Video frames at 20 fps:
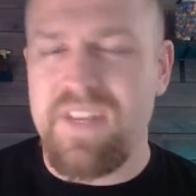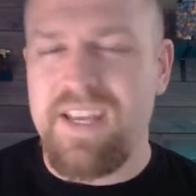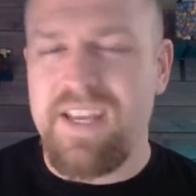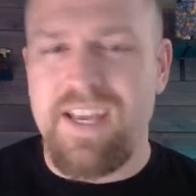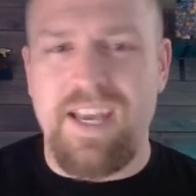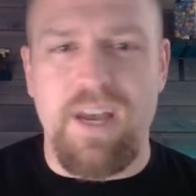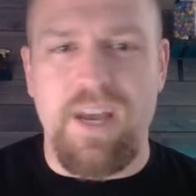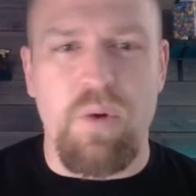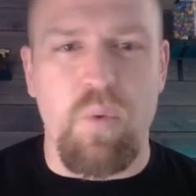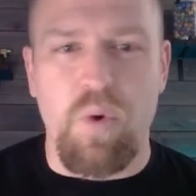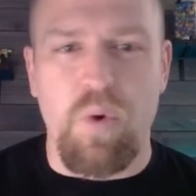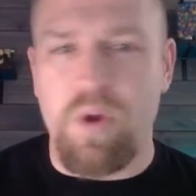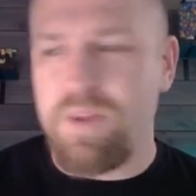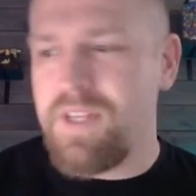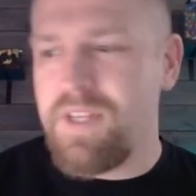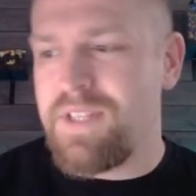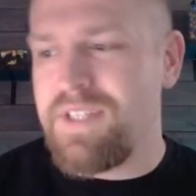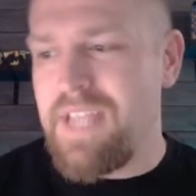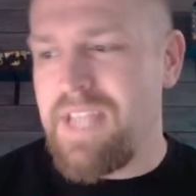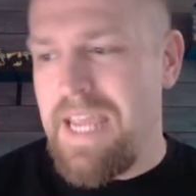A world
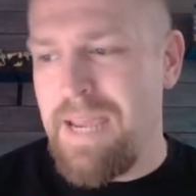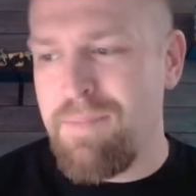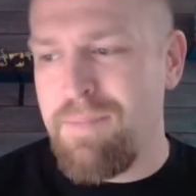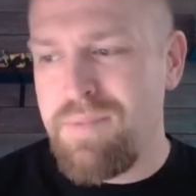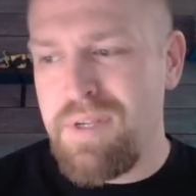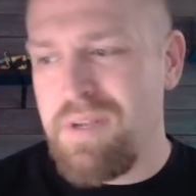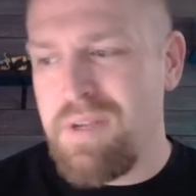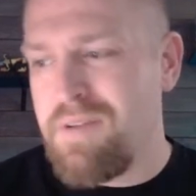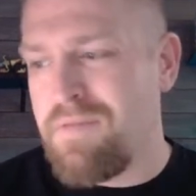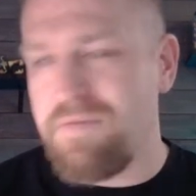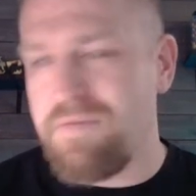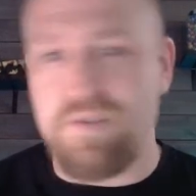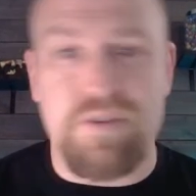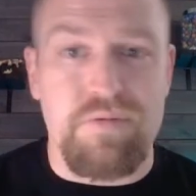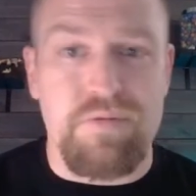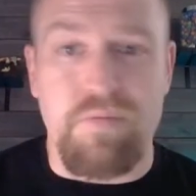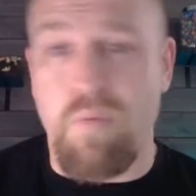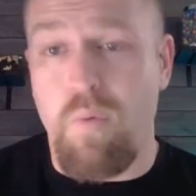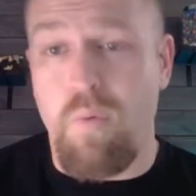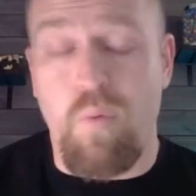that's empty of just
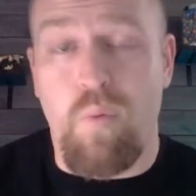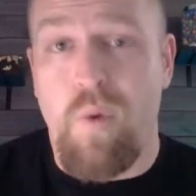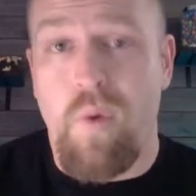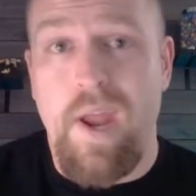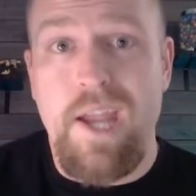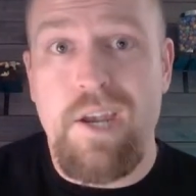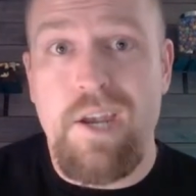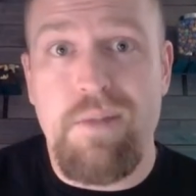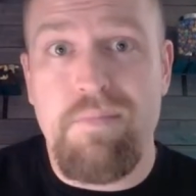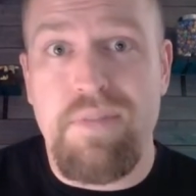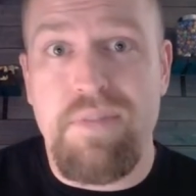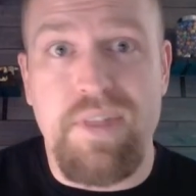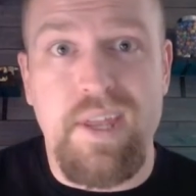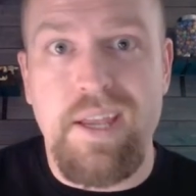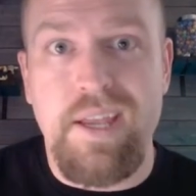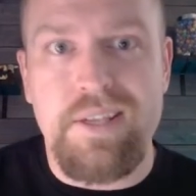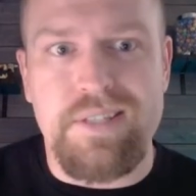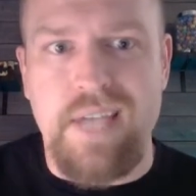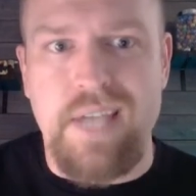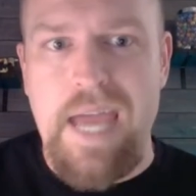random
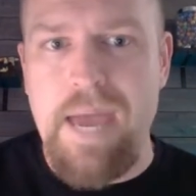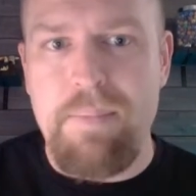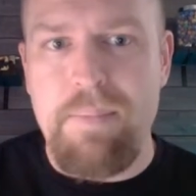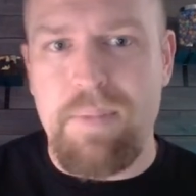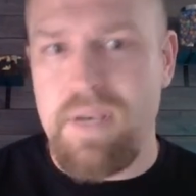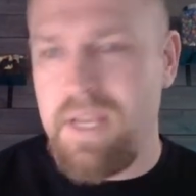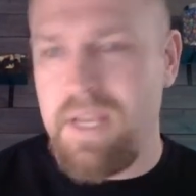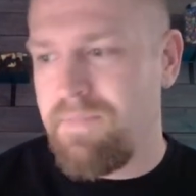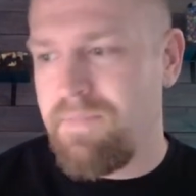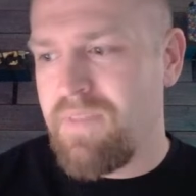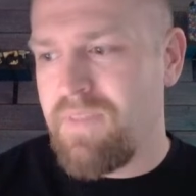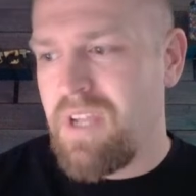things happening.